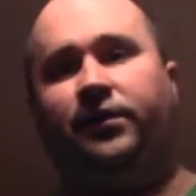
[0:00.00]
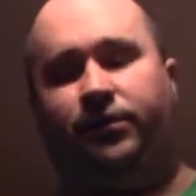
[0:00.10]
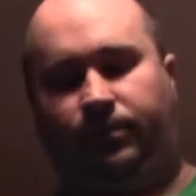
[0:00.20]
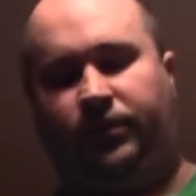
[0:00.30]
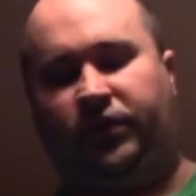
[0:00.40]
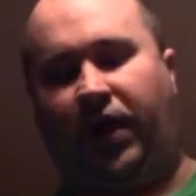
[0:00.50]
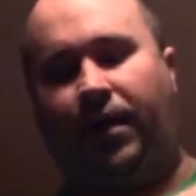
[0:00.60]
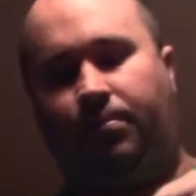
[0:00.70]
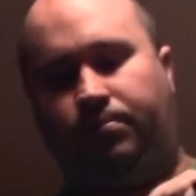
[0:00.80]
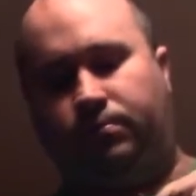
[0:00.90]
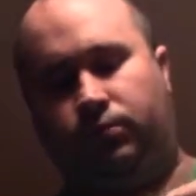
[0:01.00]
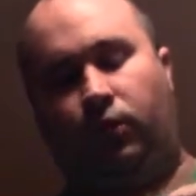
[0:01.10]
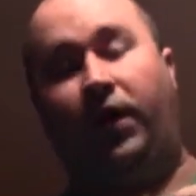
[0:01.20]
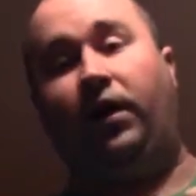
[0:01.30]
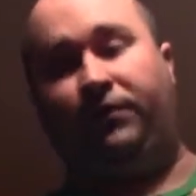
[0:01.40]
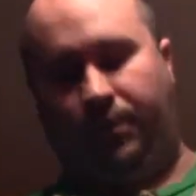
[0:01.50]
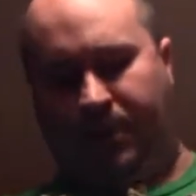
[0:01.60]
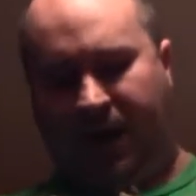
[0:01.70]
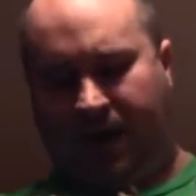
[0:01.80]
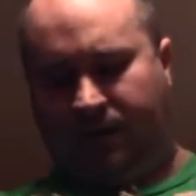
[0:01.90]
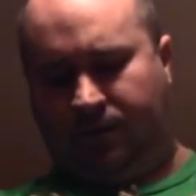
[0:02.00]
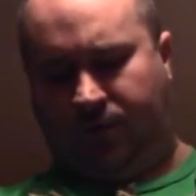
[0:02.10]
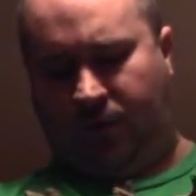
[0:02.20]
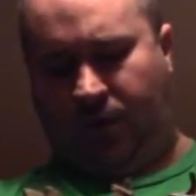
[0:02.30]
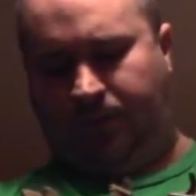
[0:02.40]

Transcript: setup right off the bat. So,